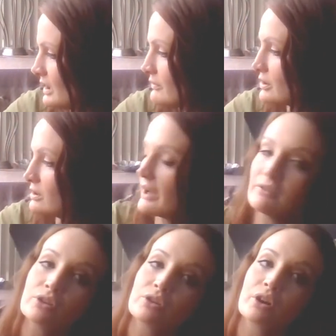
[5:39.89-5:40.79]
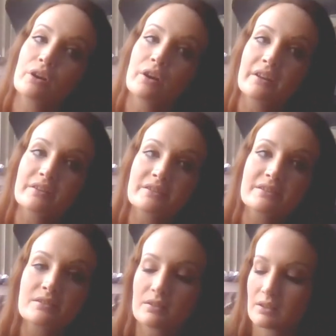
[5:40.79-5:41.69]
for lavender,
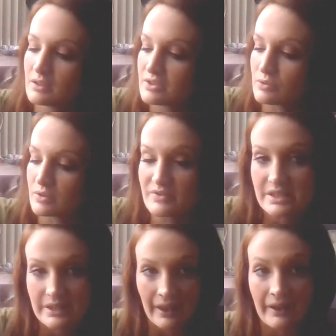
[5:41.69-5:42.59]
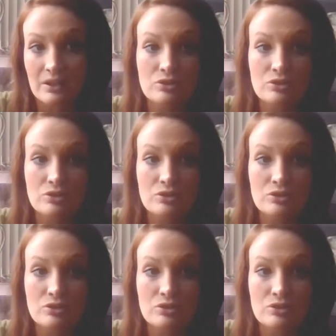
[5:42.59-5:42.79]
it's sort of sedating.